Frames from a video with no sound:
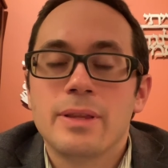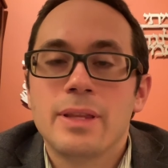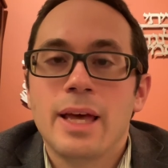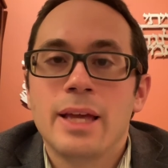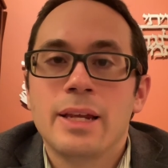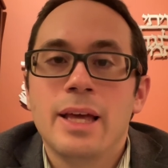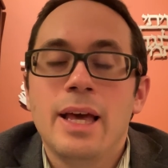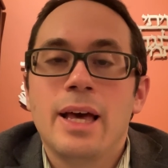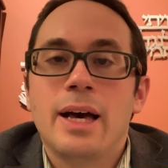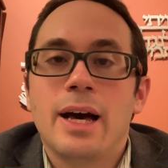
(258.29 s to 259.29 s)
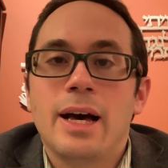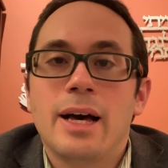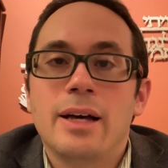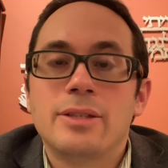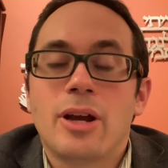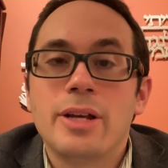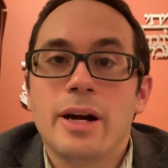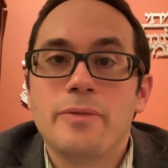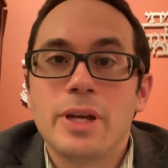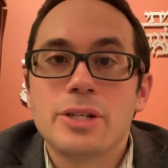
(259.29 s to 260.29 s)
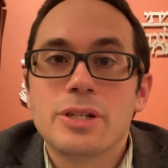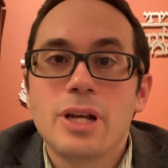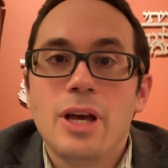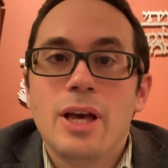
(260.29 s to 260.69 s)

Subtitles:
than Daryavesh.